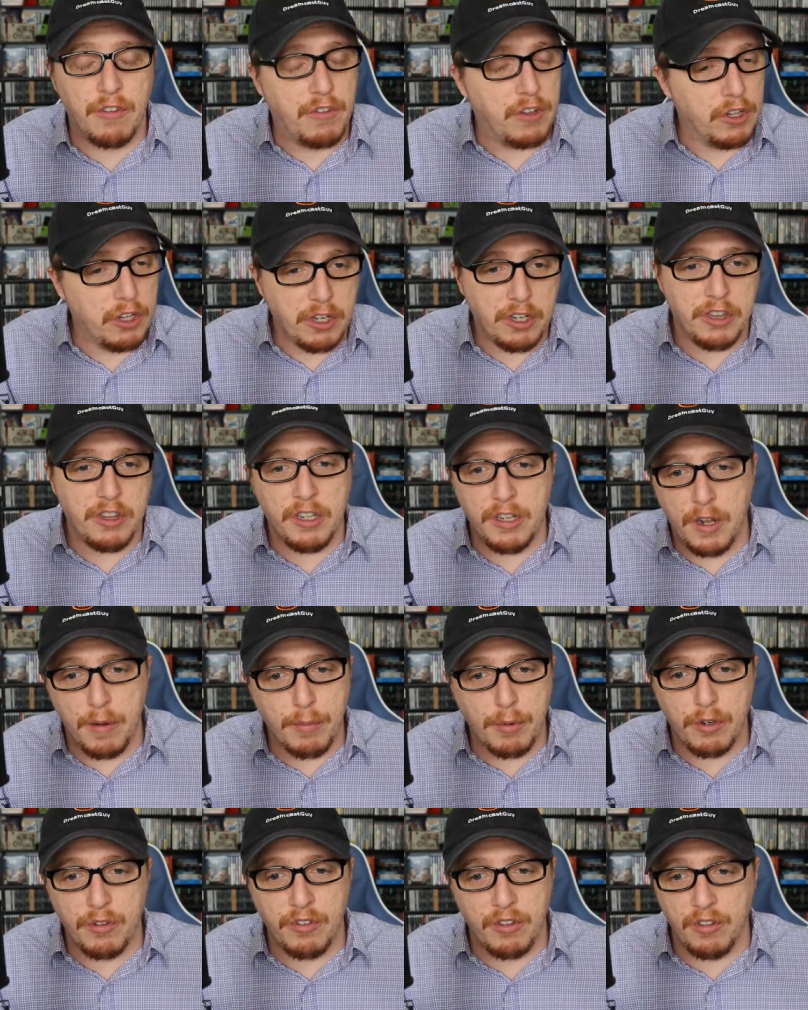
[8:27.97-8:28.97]
If you look at the
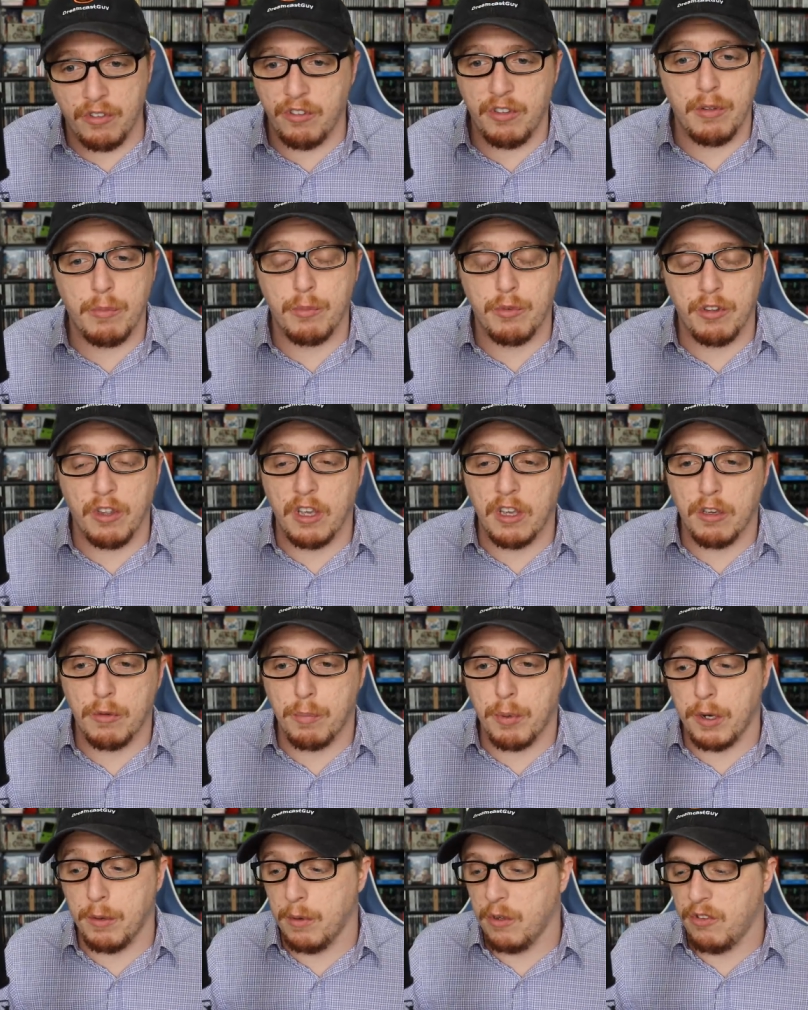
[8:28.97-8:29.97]
numbers, it seems
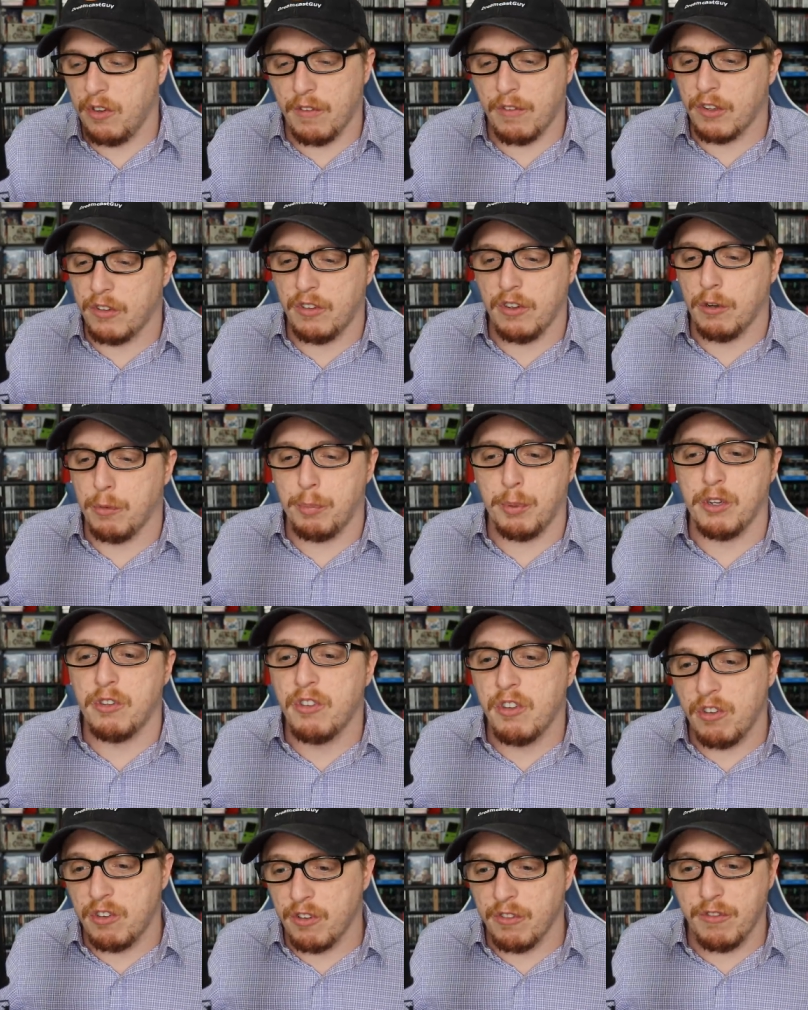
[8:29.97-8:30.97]
like pretty much every single
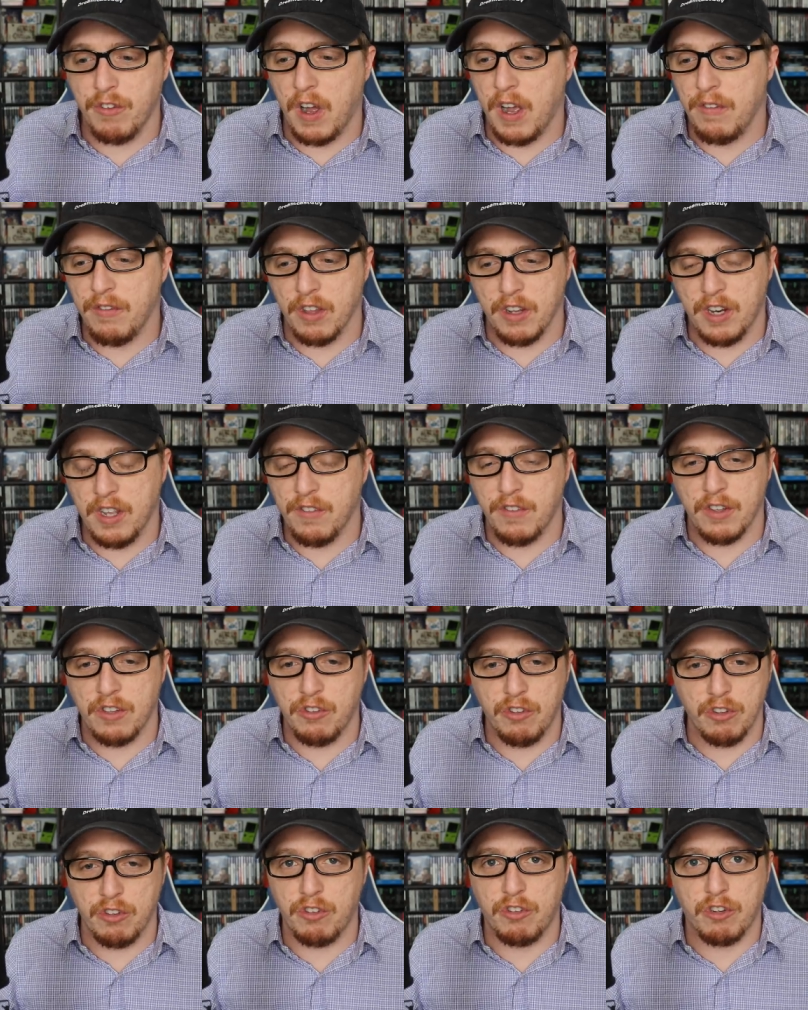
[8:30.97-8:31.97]
PlayStation 5 that
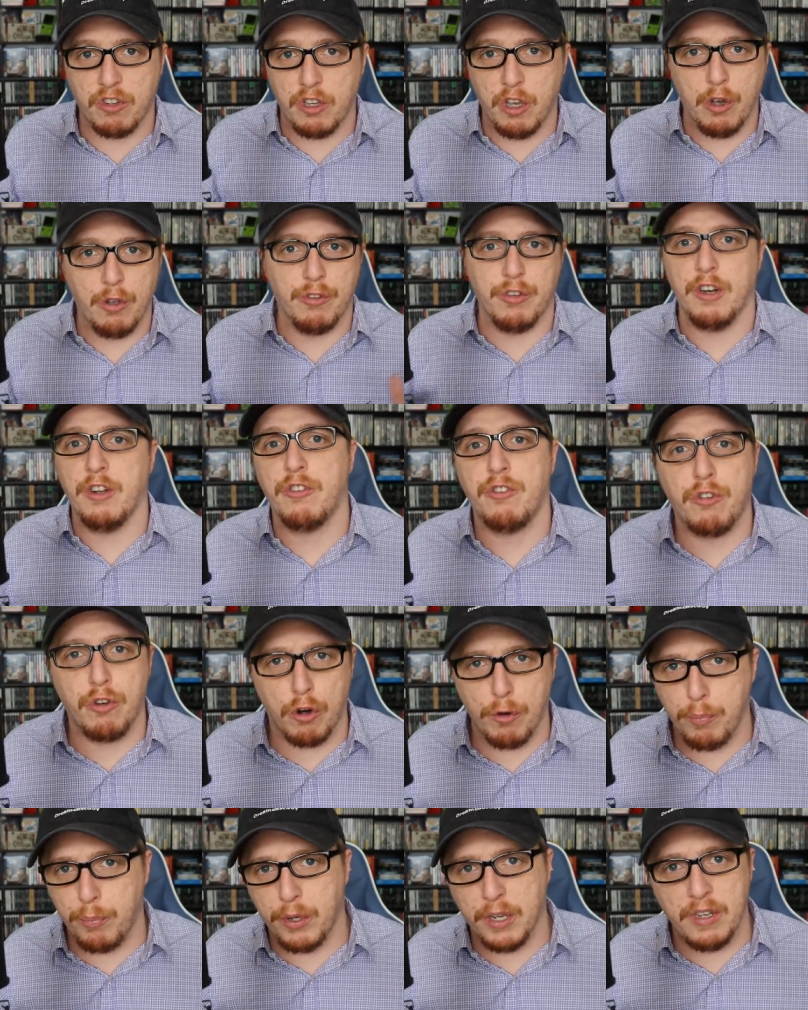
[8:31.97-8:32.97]
even just goes on a
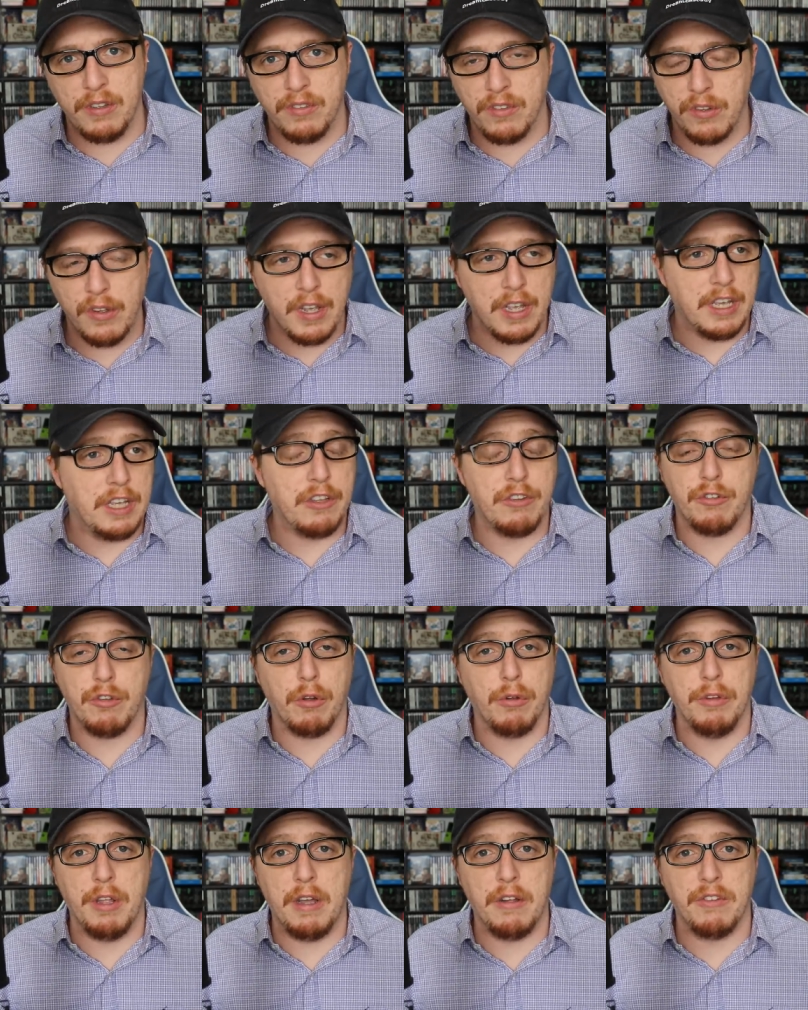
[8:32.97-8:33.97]
store place is
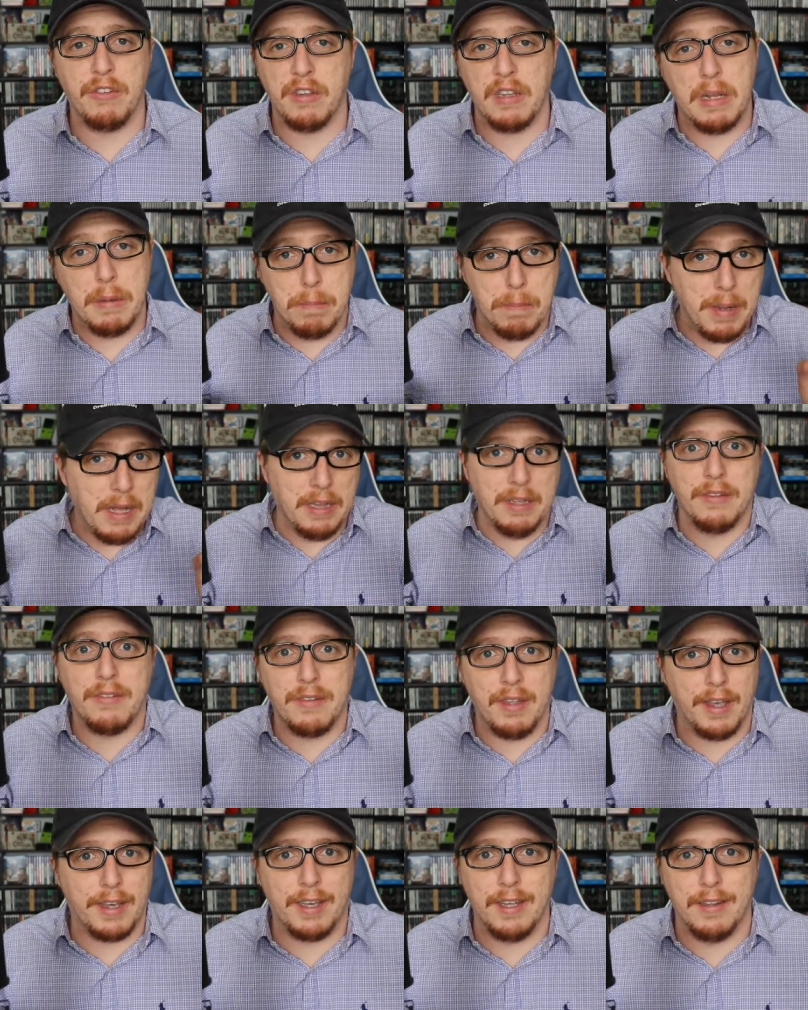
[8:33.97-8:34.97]
sold out in
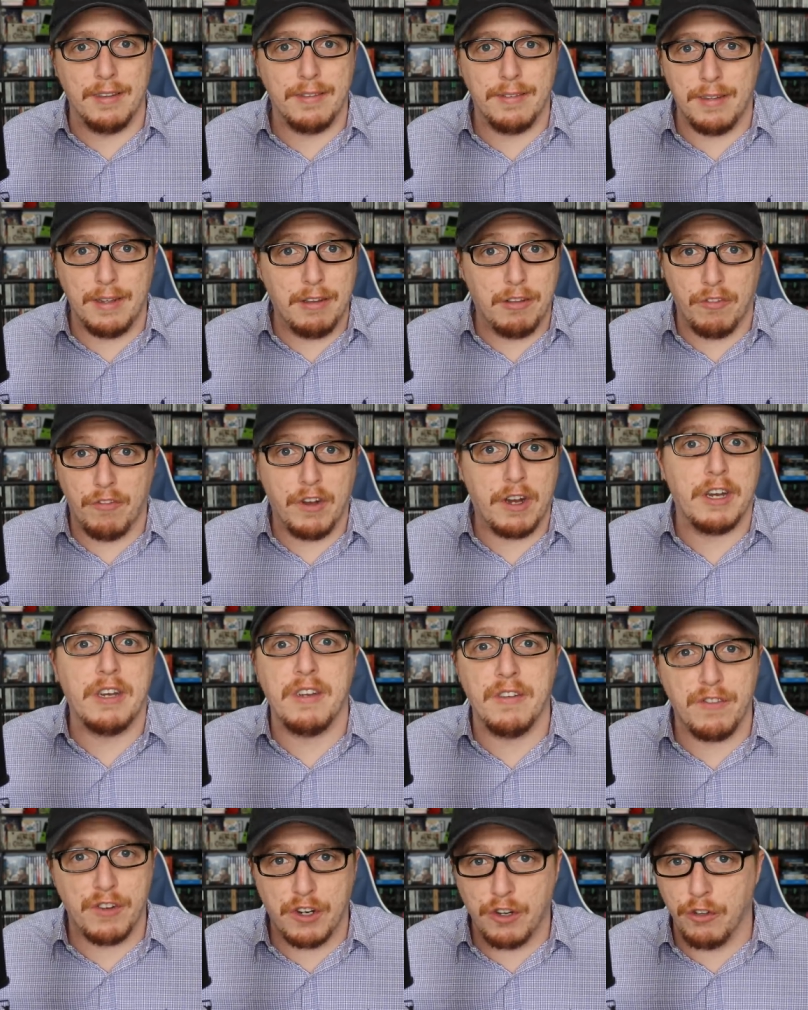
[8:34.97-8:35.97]
milliseconds. It's very
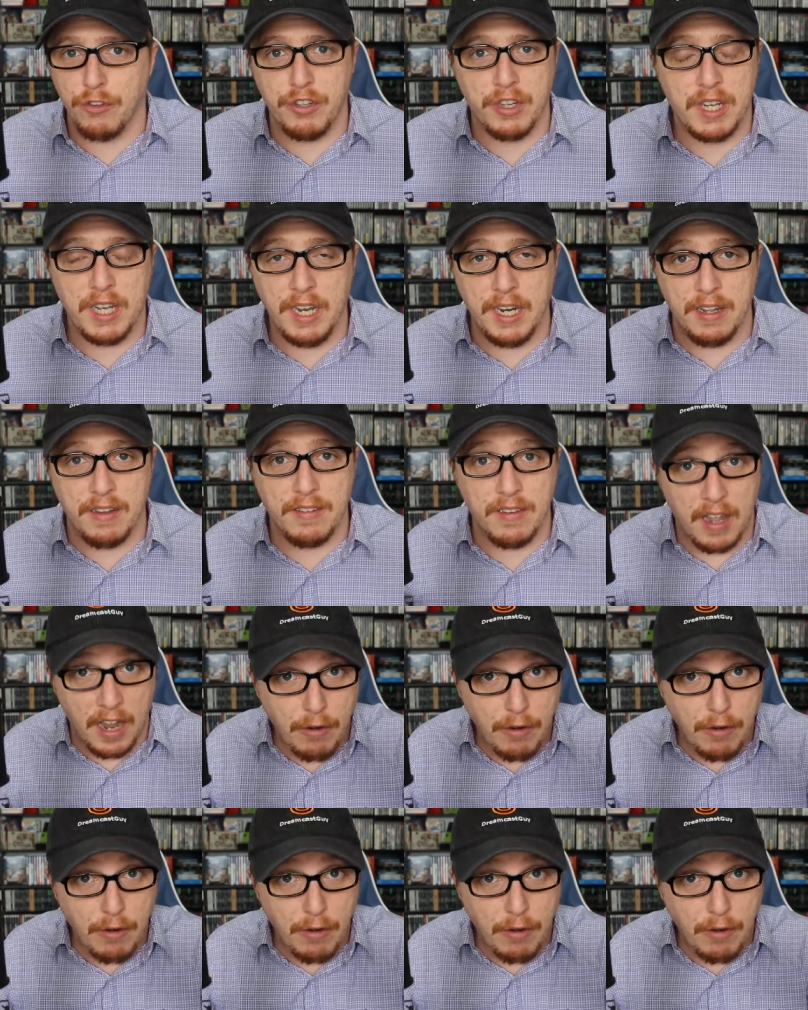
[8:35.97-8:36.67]
difficult to get it.